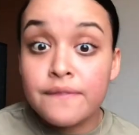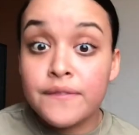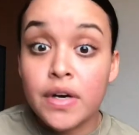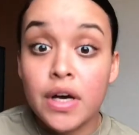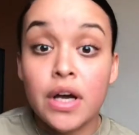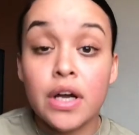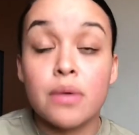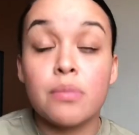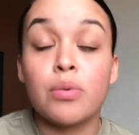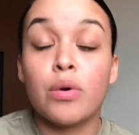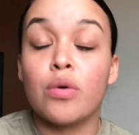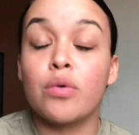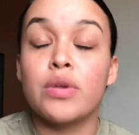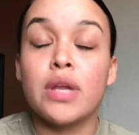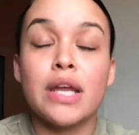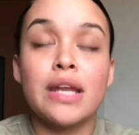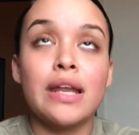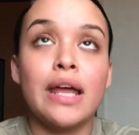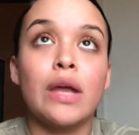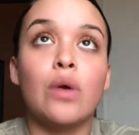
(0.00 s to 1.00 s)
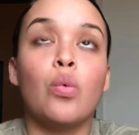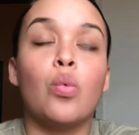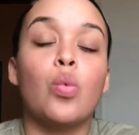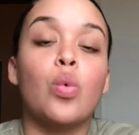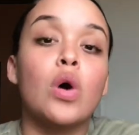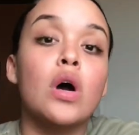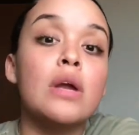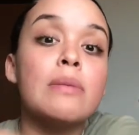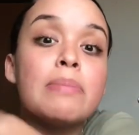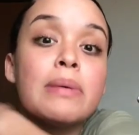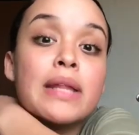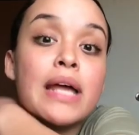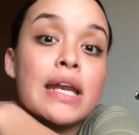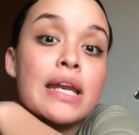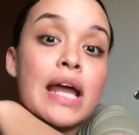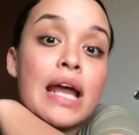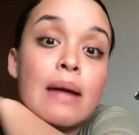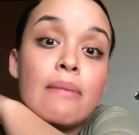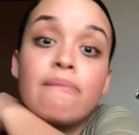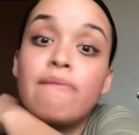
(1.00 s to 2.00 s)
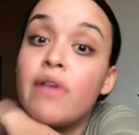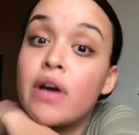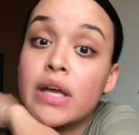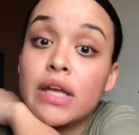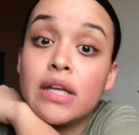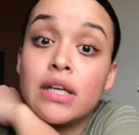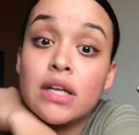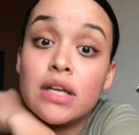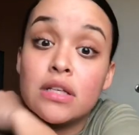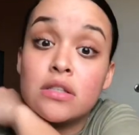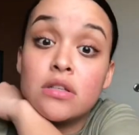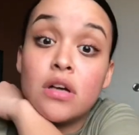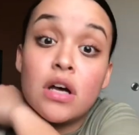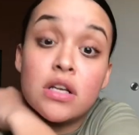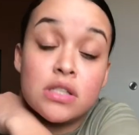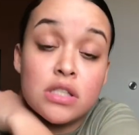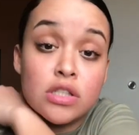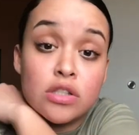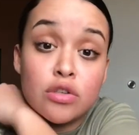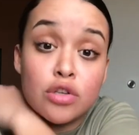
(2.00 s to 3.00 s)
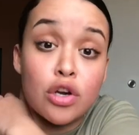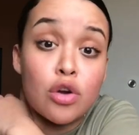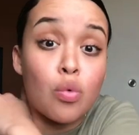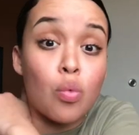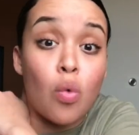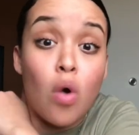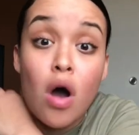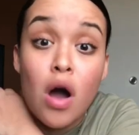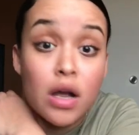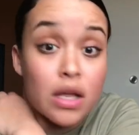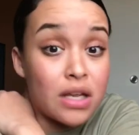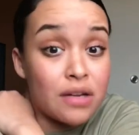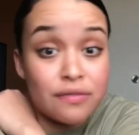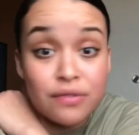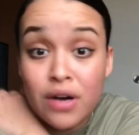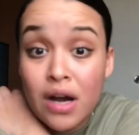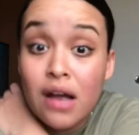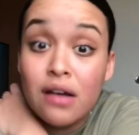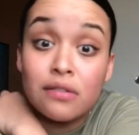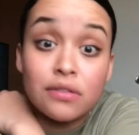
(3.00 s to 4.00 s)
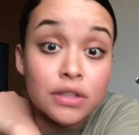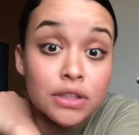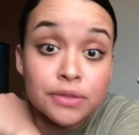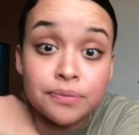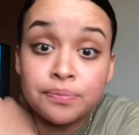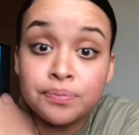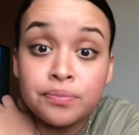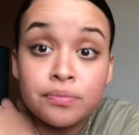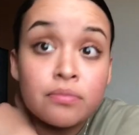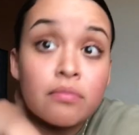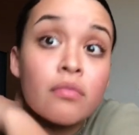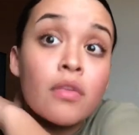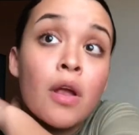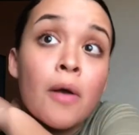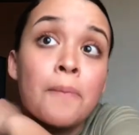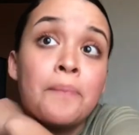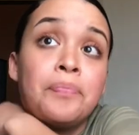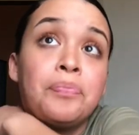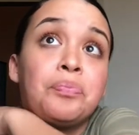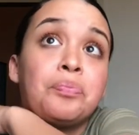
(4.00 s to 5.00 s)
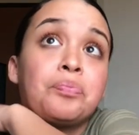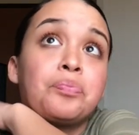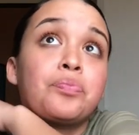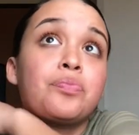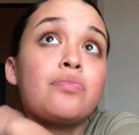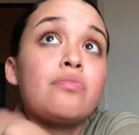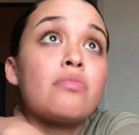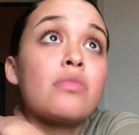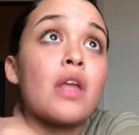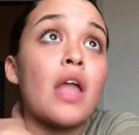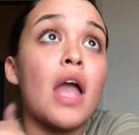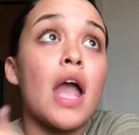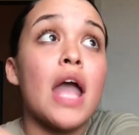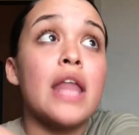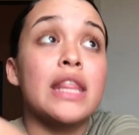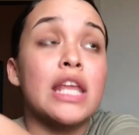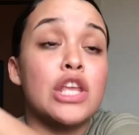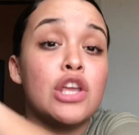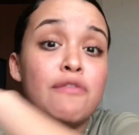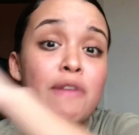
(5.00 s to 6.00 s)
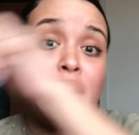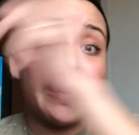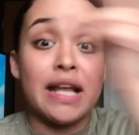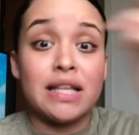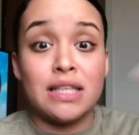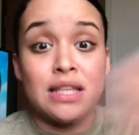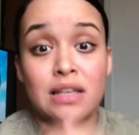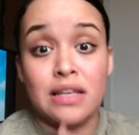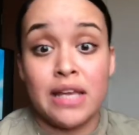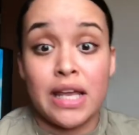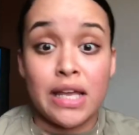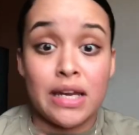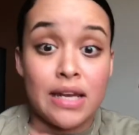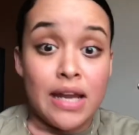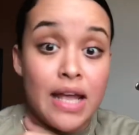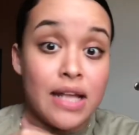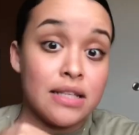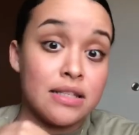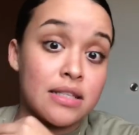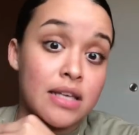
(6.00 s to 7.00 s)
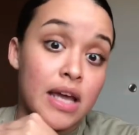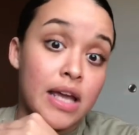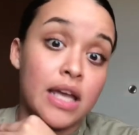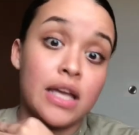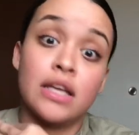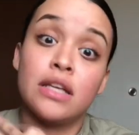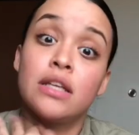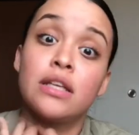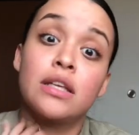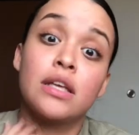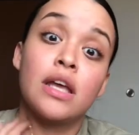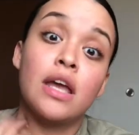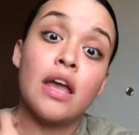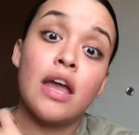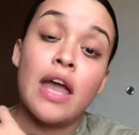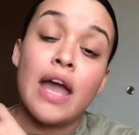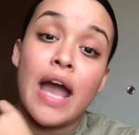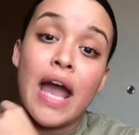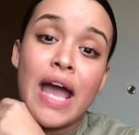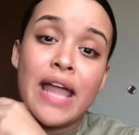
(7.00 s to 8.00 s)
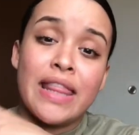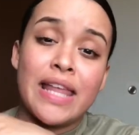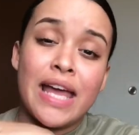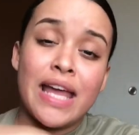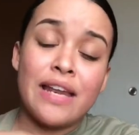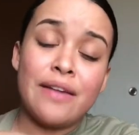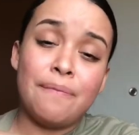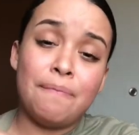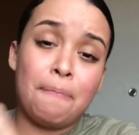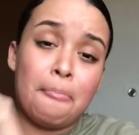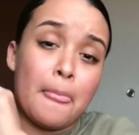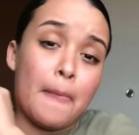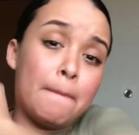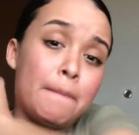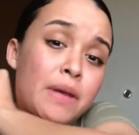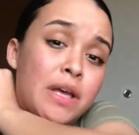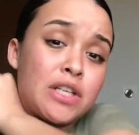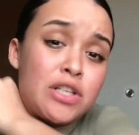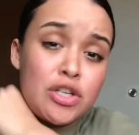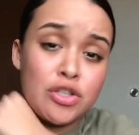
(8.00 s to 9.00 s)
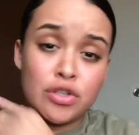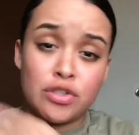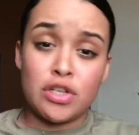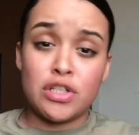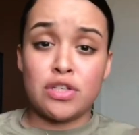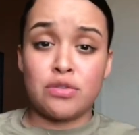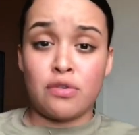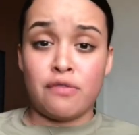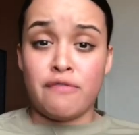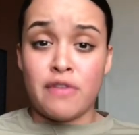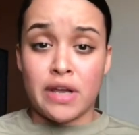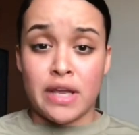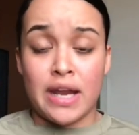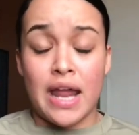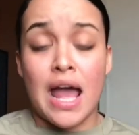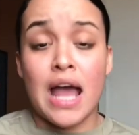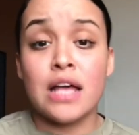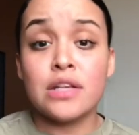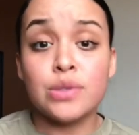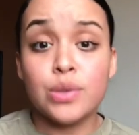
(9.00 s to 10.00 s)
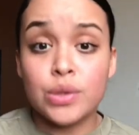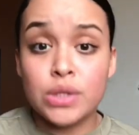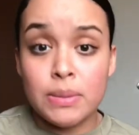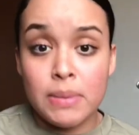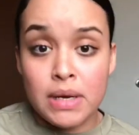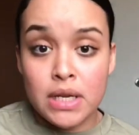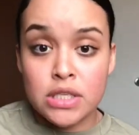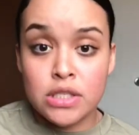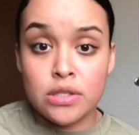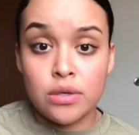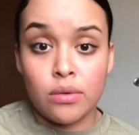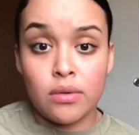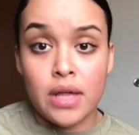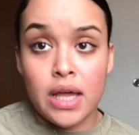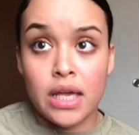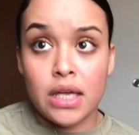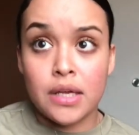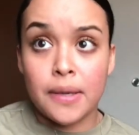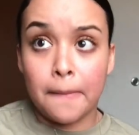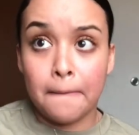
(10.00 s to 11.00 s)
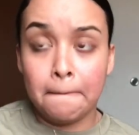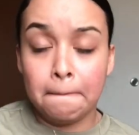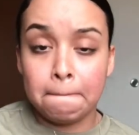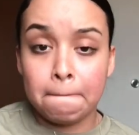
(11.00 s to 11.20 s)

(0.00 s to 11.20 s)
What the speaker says: Fuck, bro, Nick at Night would be that night. I'm fucking exhausted. So you're walking forever. And then you finally get to the Nick at Night site. And then, because our drill sergeants were fucking assholes, they made us do, like,